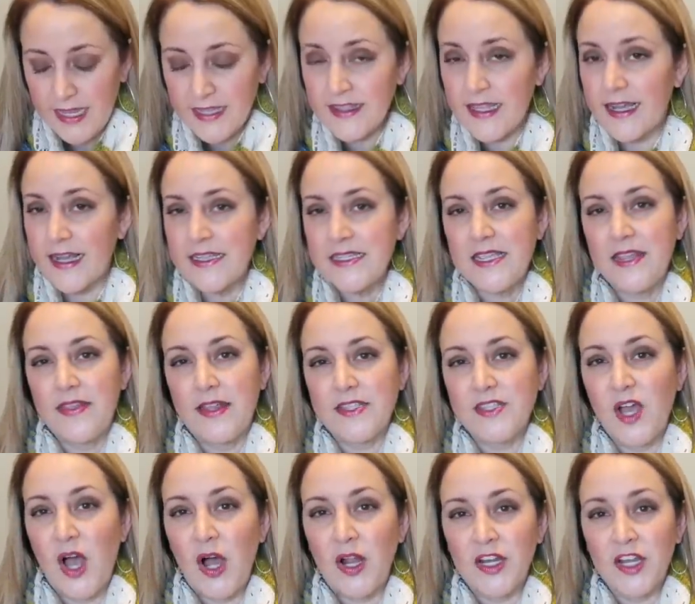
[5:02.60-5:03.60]
Like I said,
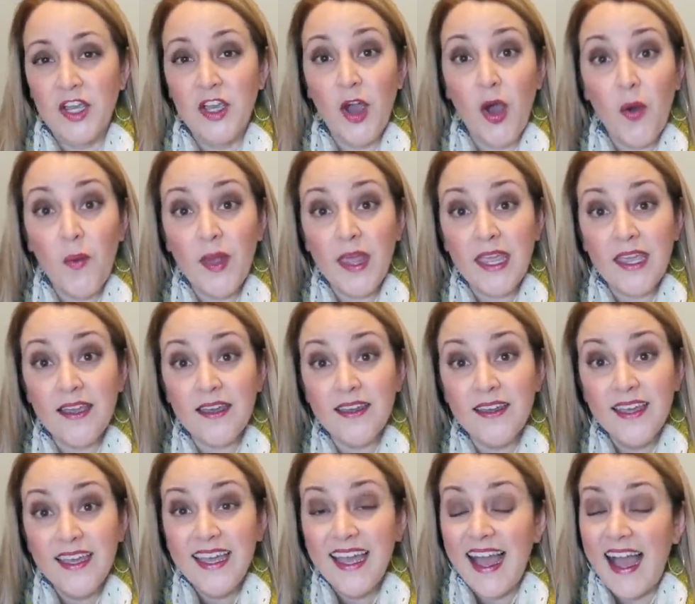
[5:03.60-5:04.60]
that's ongoing.
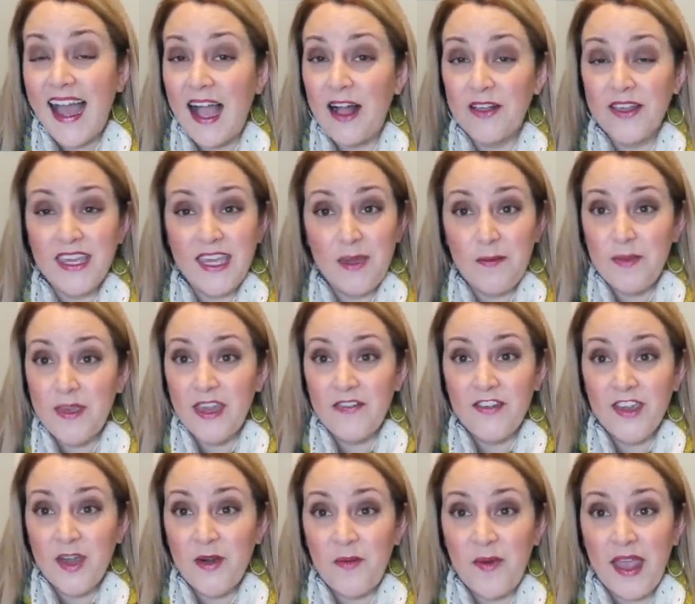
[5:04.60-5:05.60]
I'll keep
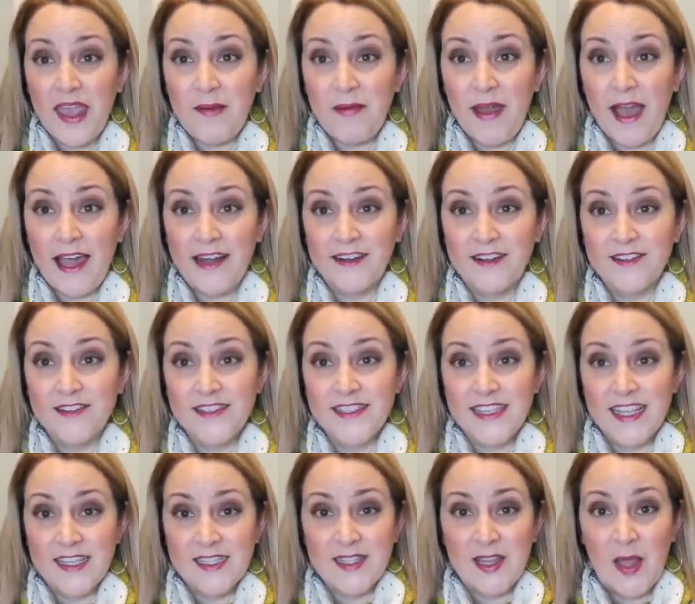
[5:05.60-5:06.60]
giving away patterns
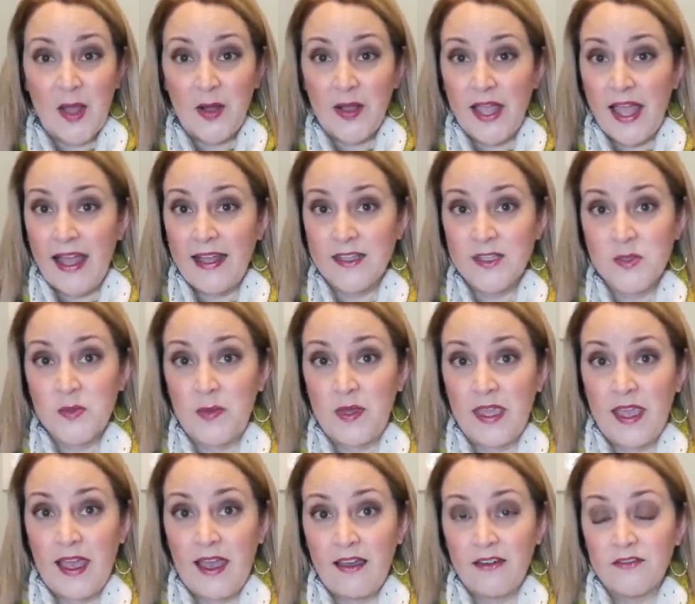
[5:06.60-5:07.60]
as long as we
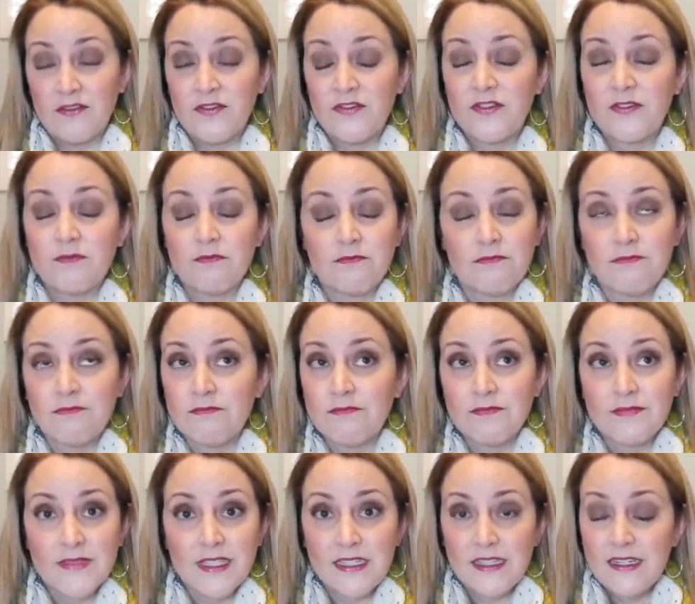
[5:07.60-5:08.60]
have
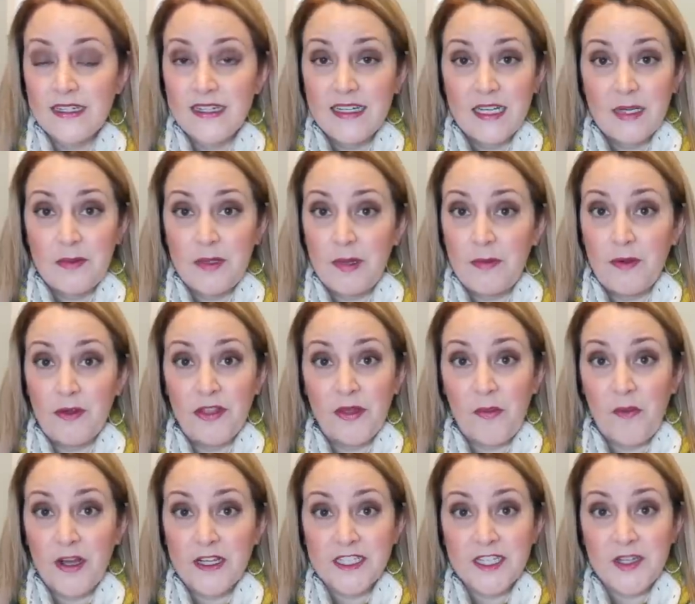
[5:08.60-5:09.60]
people
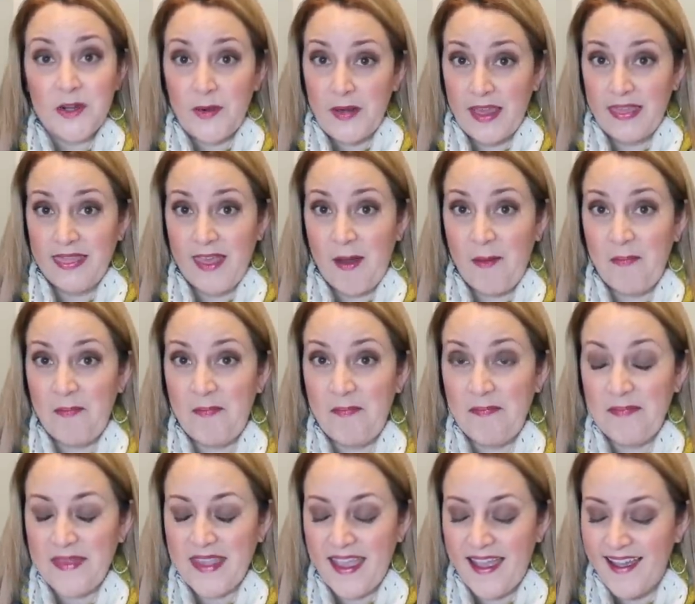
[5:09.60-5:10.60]
that want to donate them.
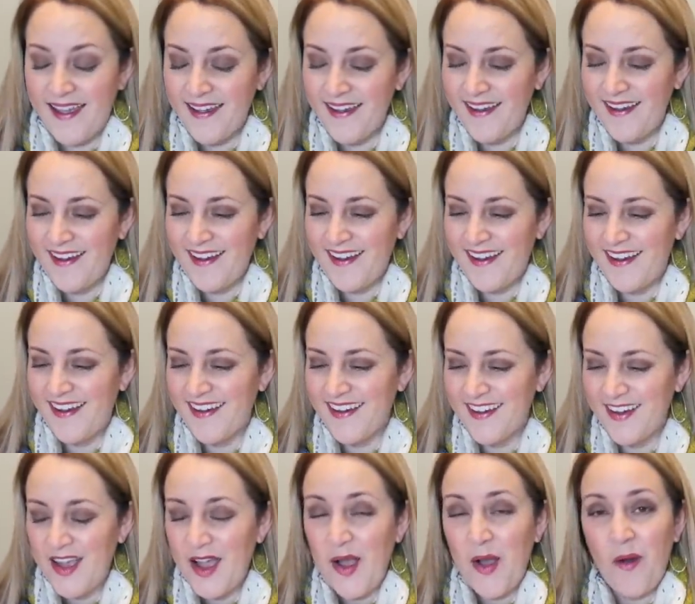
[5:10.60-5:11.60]

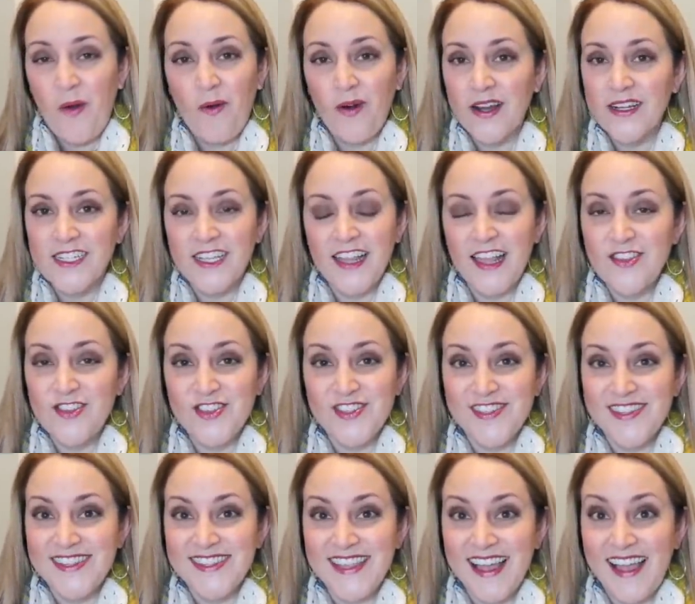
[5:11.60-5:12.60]
Or until I
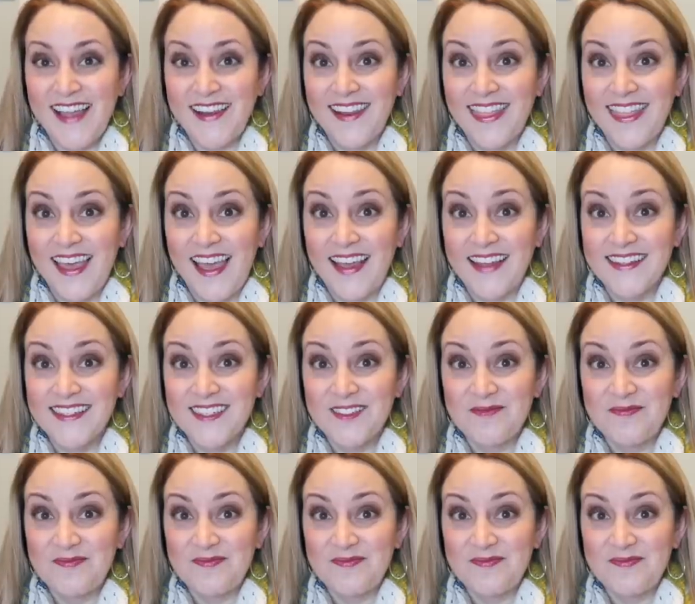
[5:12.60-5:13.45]
just decide that